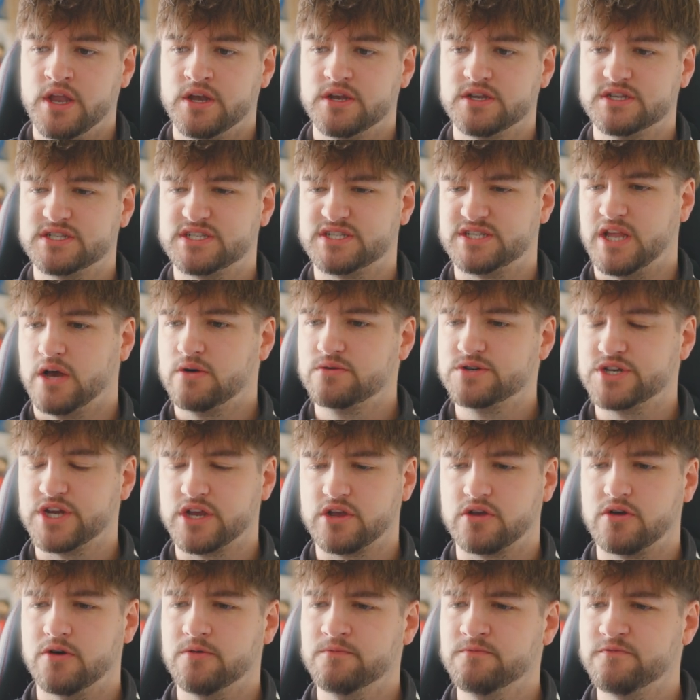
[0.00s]

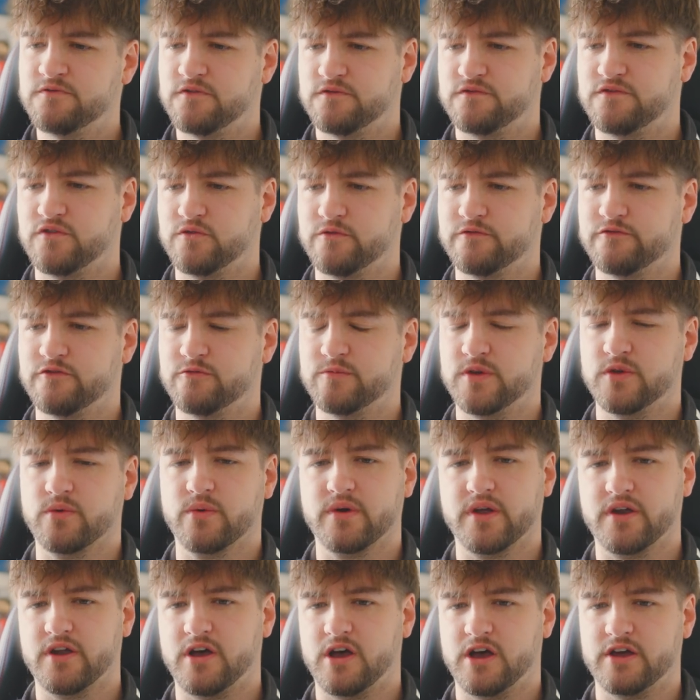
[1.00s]
nostalgic comfort film for me,
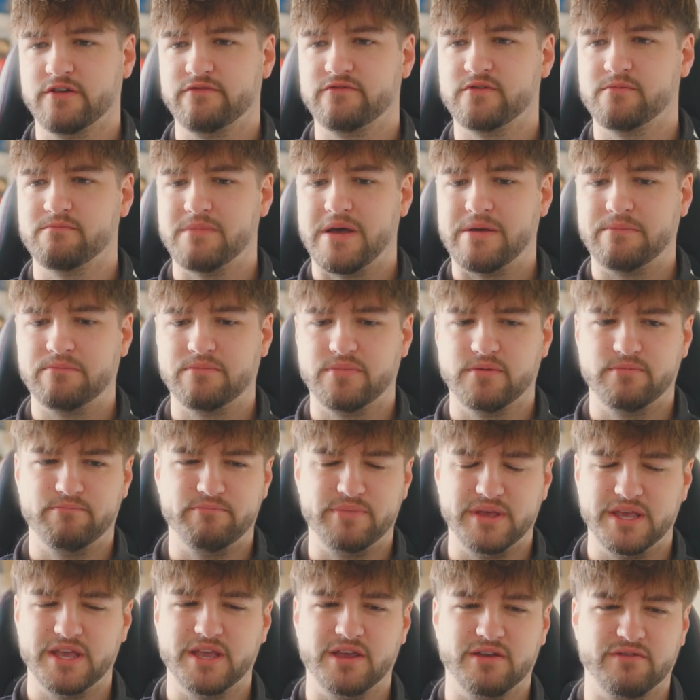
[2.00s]
where I remember
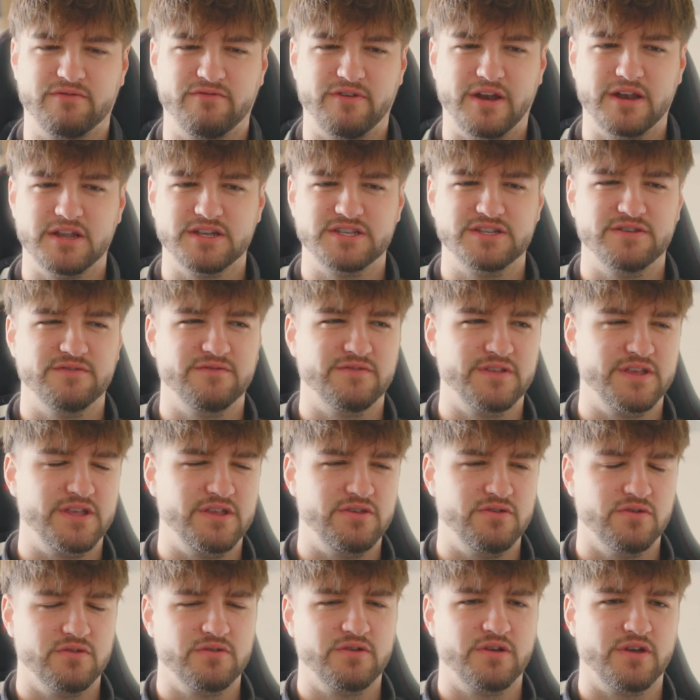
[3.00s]
being relatively
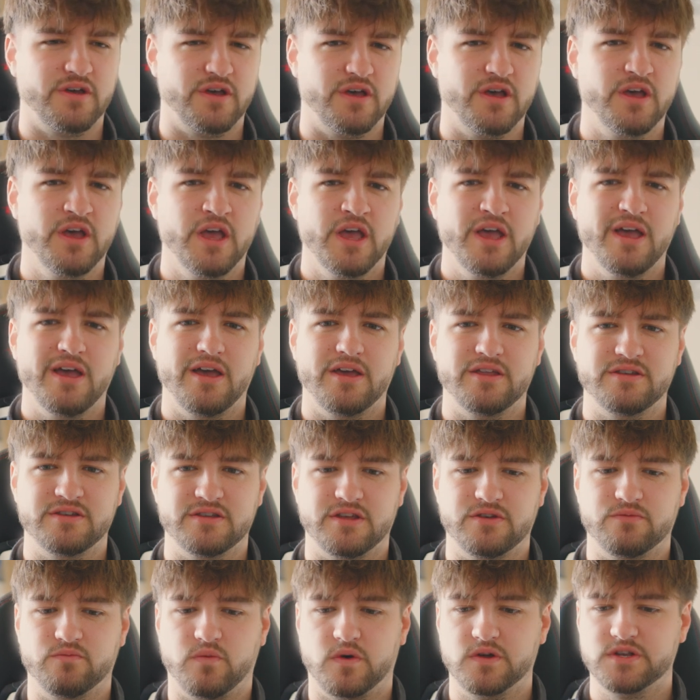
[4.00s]
younger
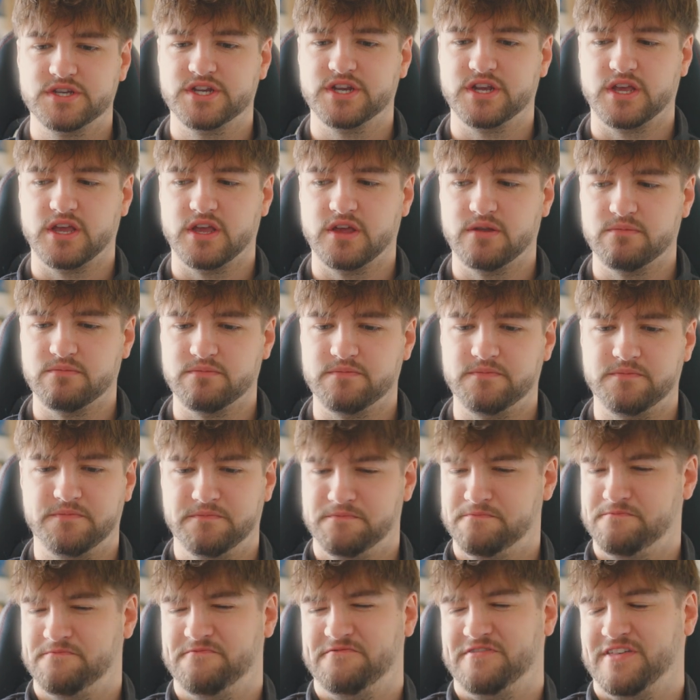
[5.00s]
and watching it and
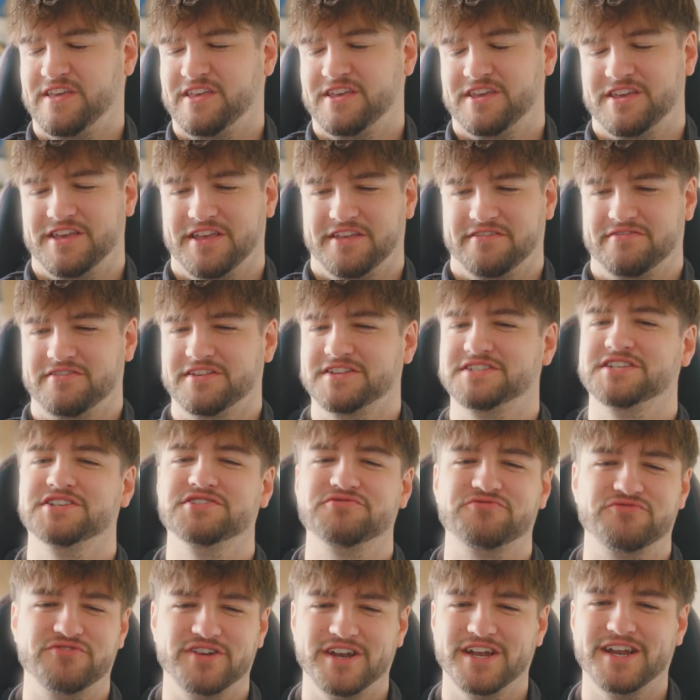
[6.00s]
thinking this
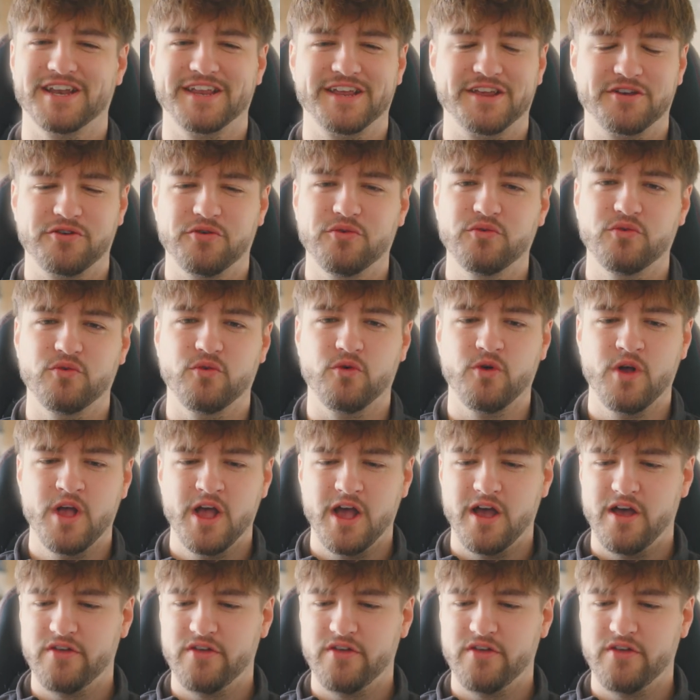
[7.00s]
is really cool.